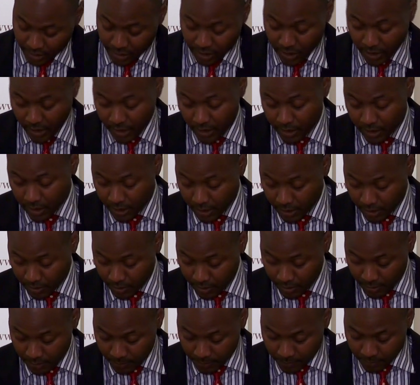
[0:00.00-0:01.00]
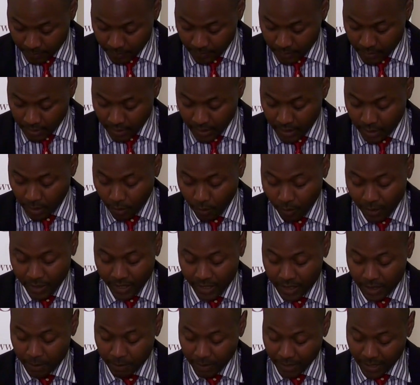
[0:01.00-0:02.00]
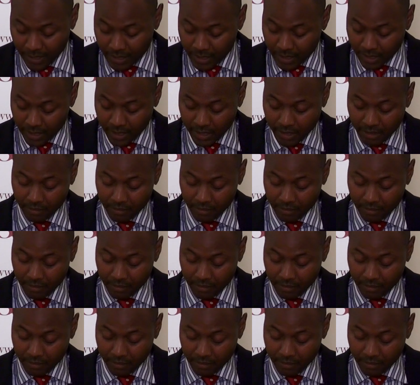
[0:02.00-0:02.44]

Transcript: changes in unexpected,